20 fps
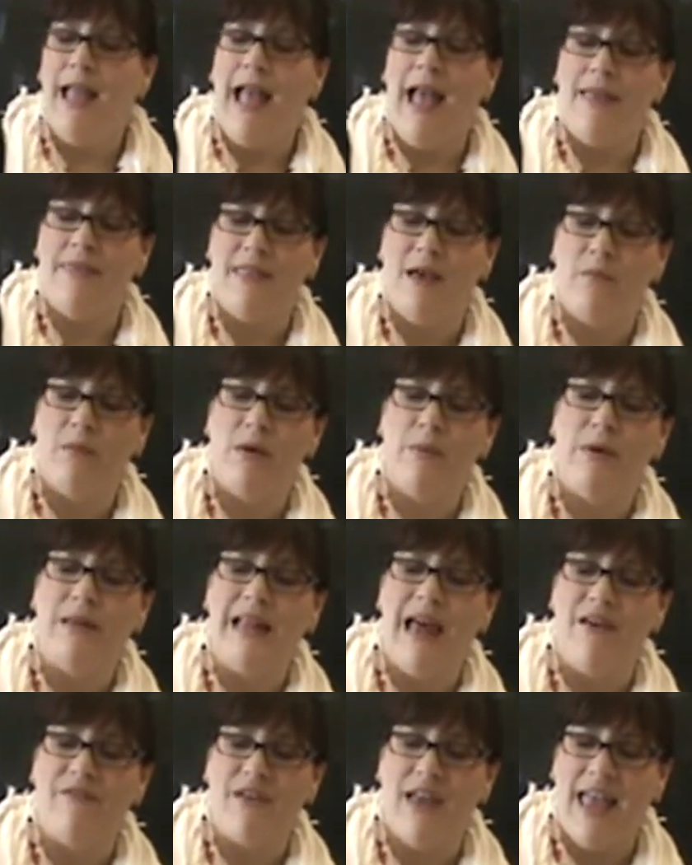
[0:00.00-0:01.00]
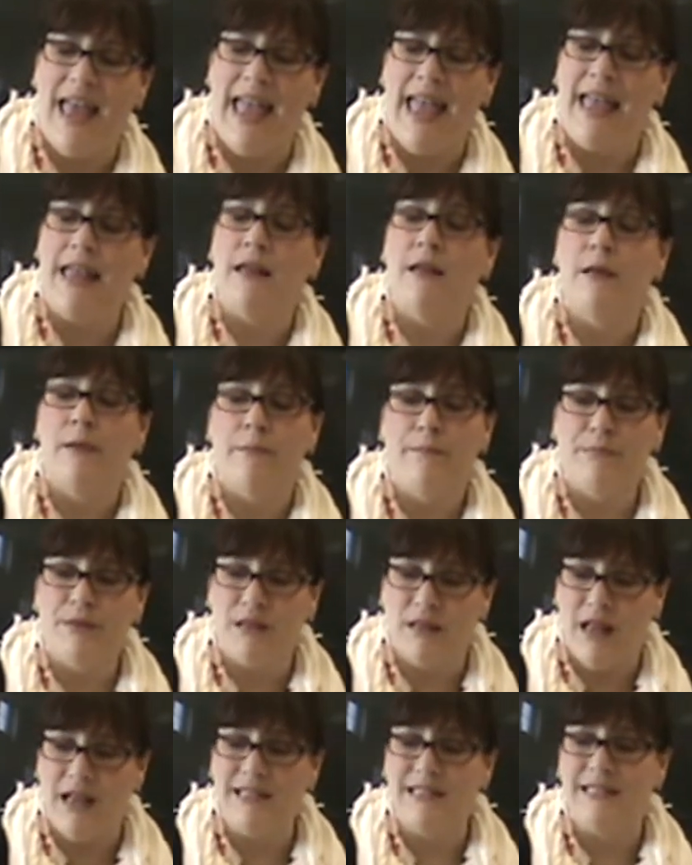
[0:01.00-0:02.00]
And then we would have 8
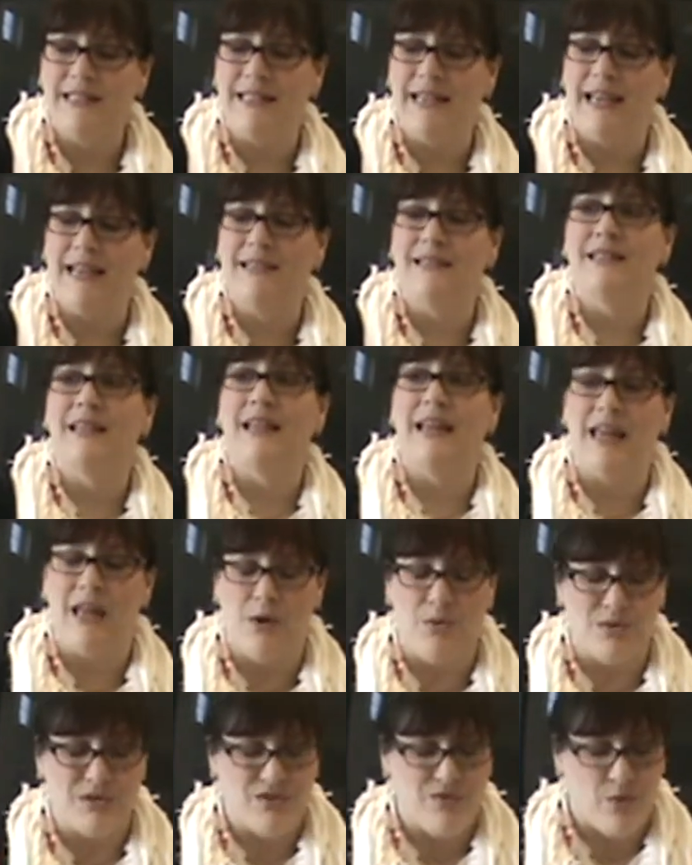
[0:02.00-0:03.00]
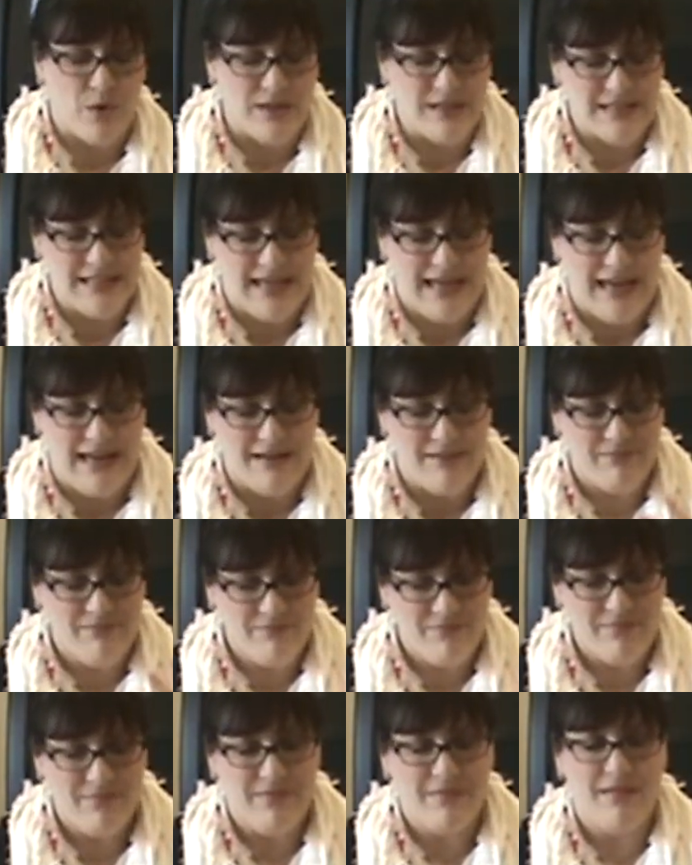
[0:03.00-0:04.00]
plus 6 equals 14.
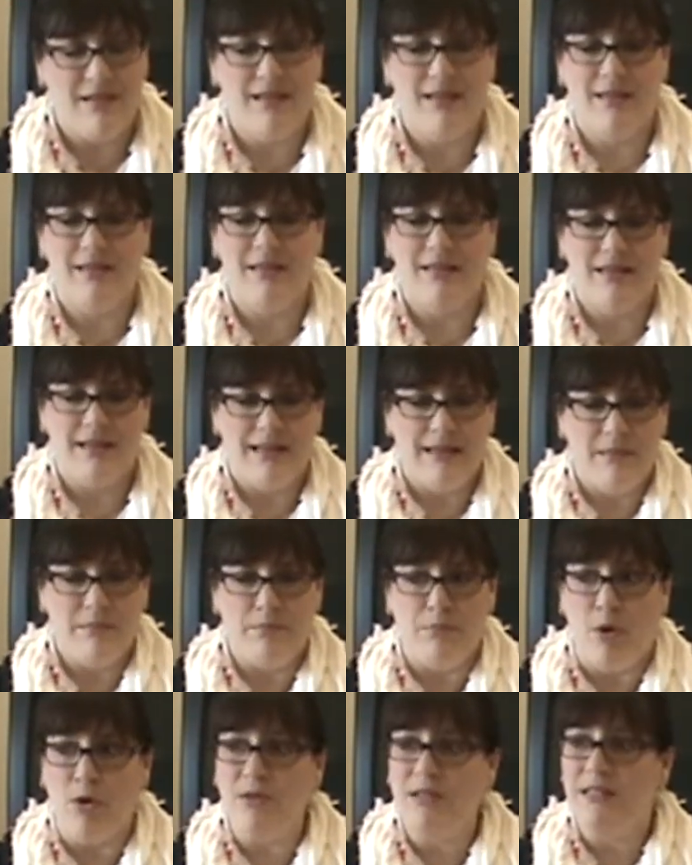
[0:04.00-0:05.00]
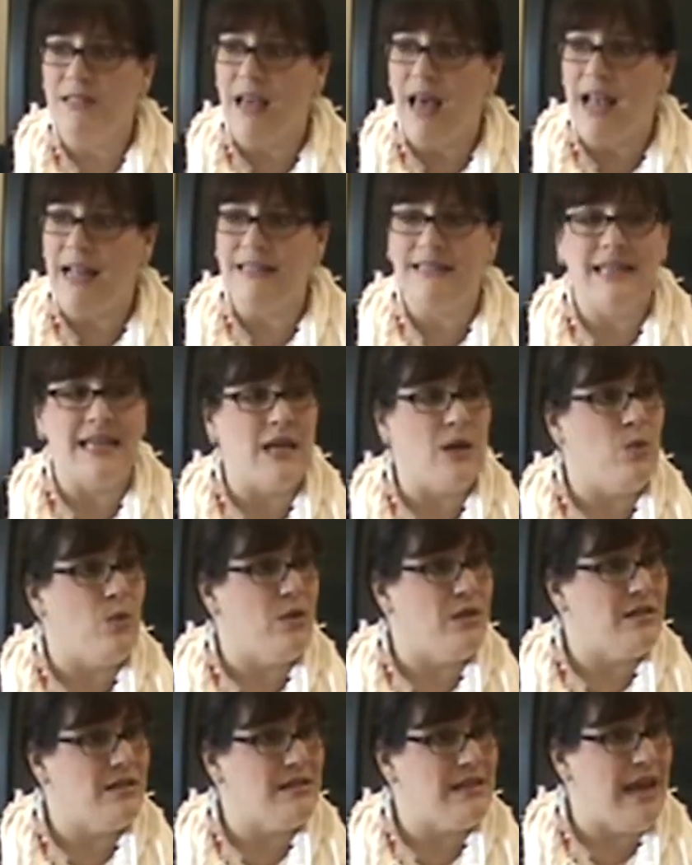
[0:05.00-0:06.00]
Both sides
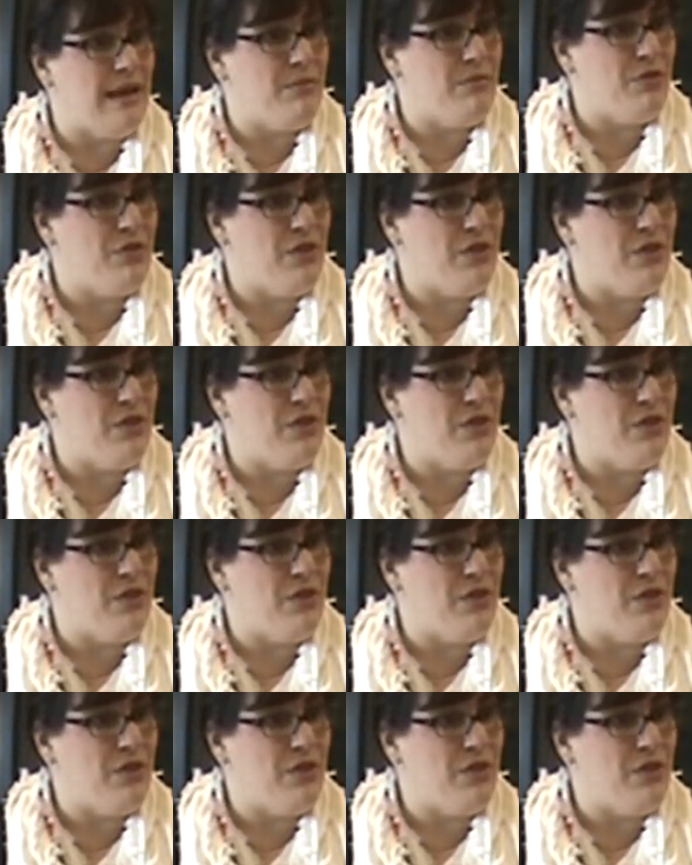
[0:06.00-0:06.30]
equal the same